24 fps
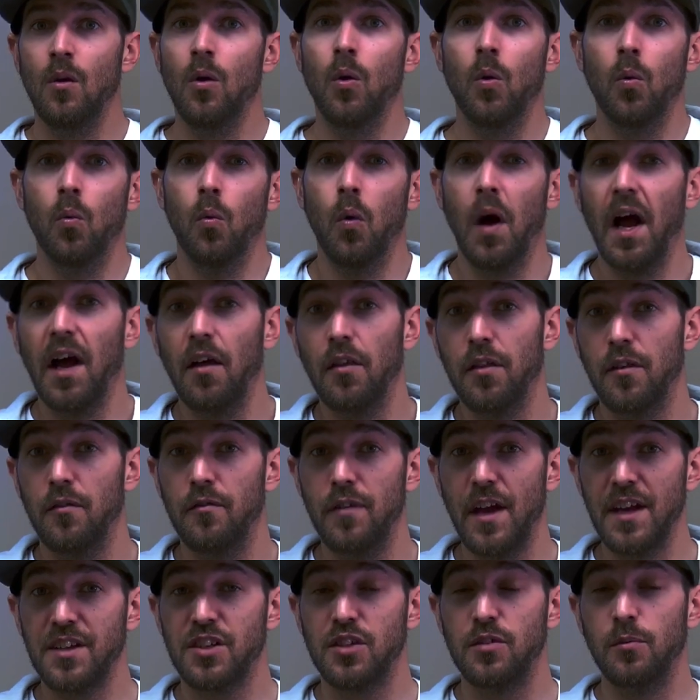While the
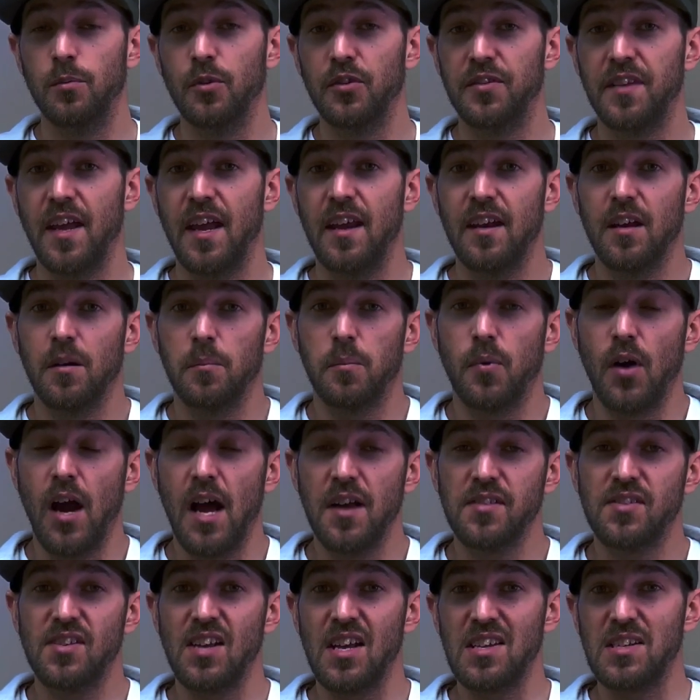vegetable tanning
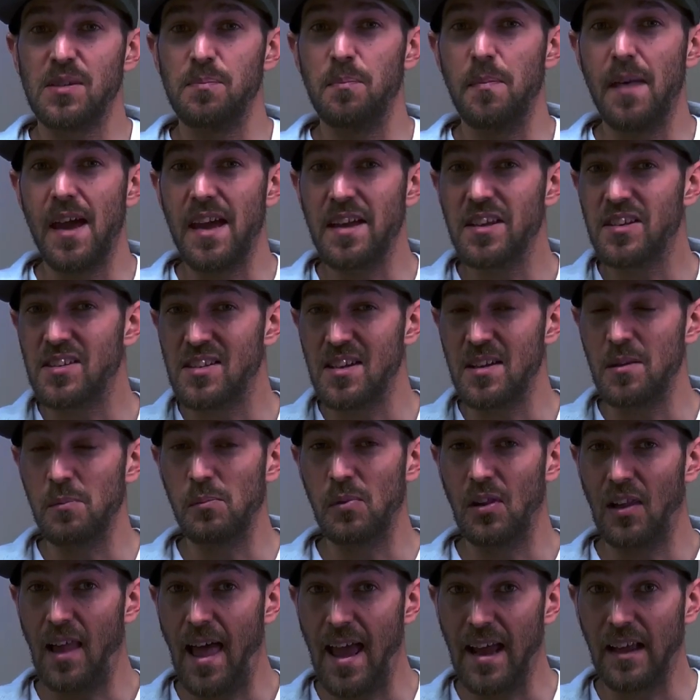process may
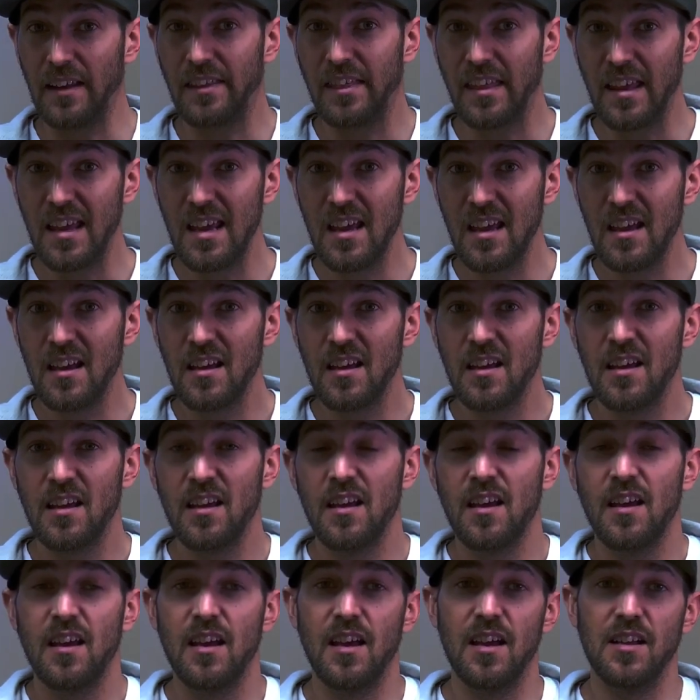seem lengthy,
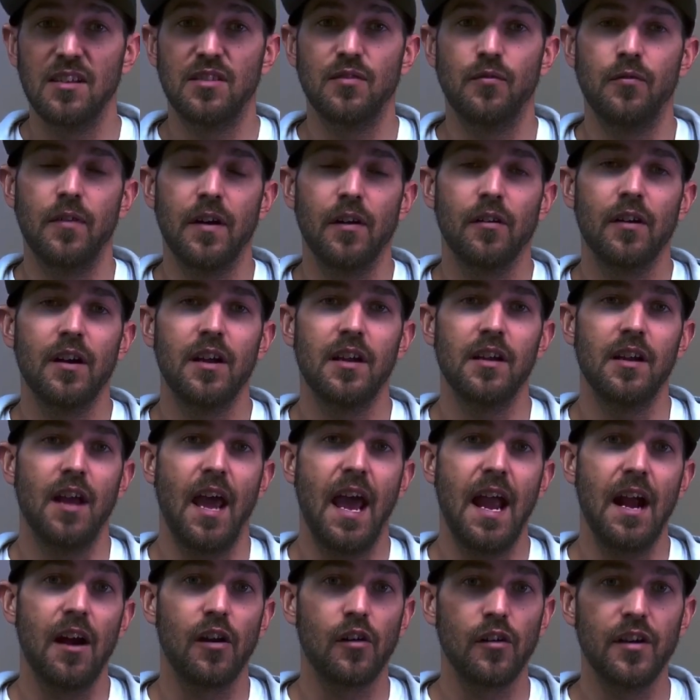it's very
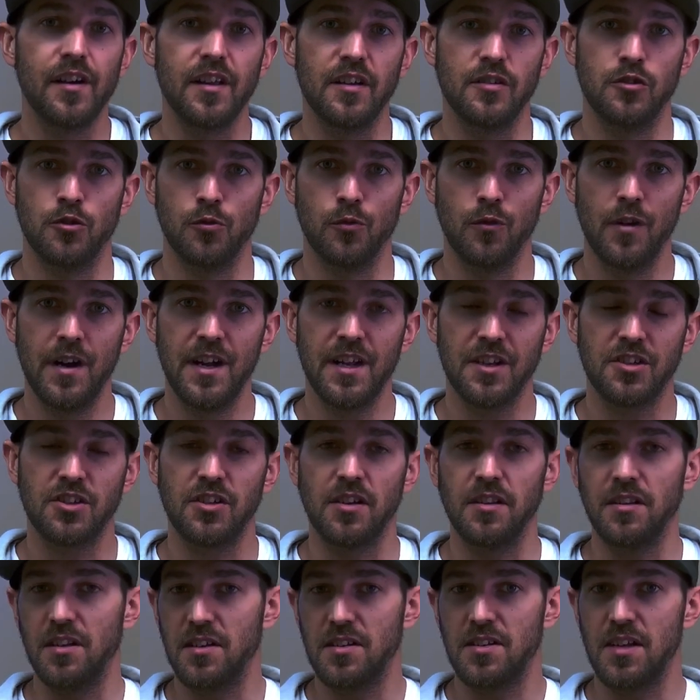heritage rich
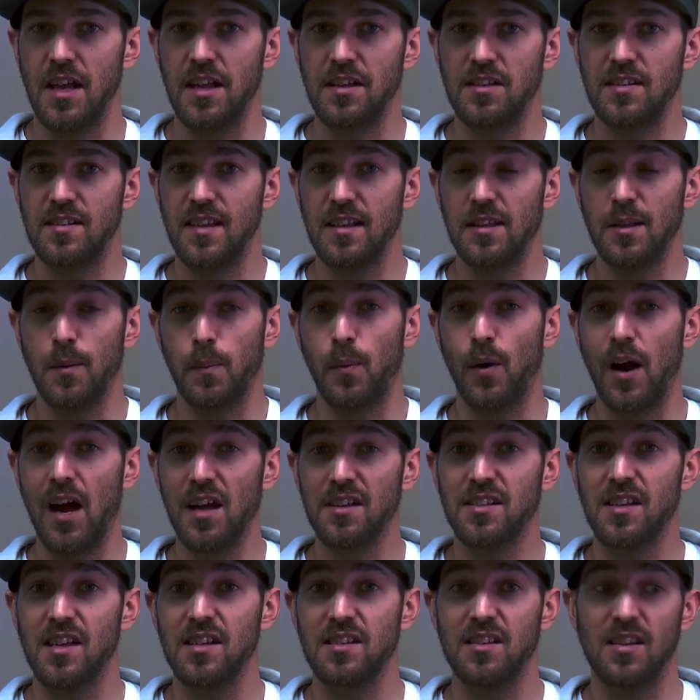in the sense that the
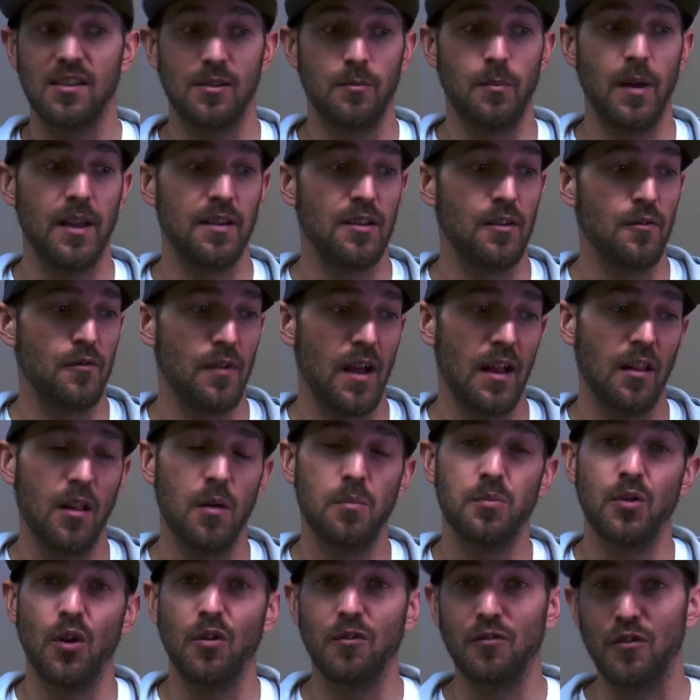process has been
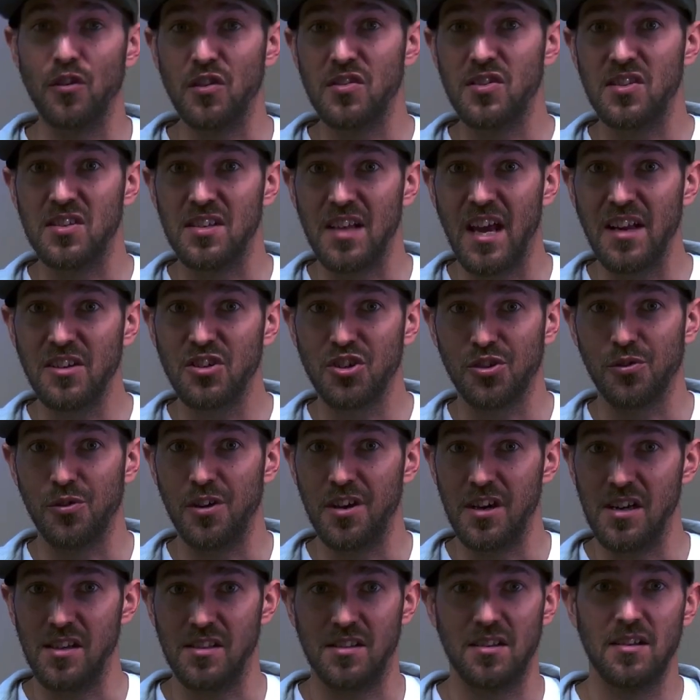developed over
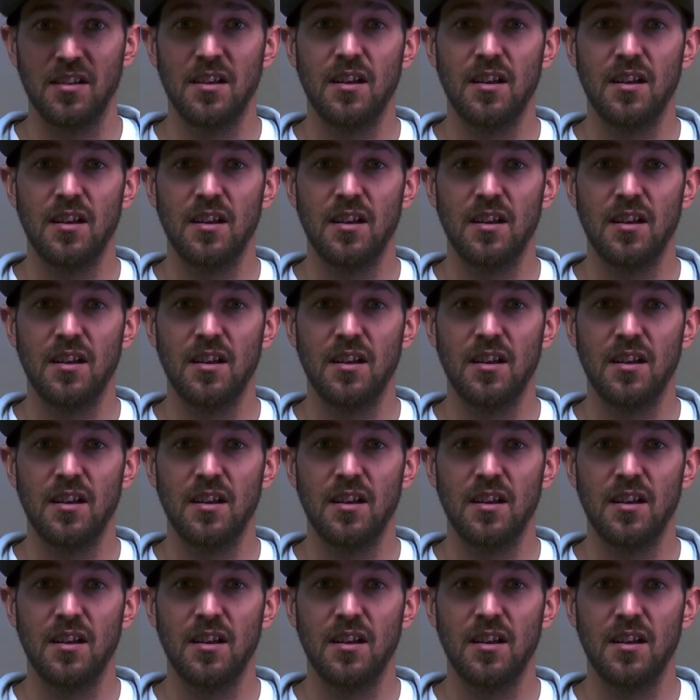centuries,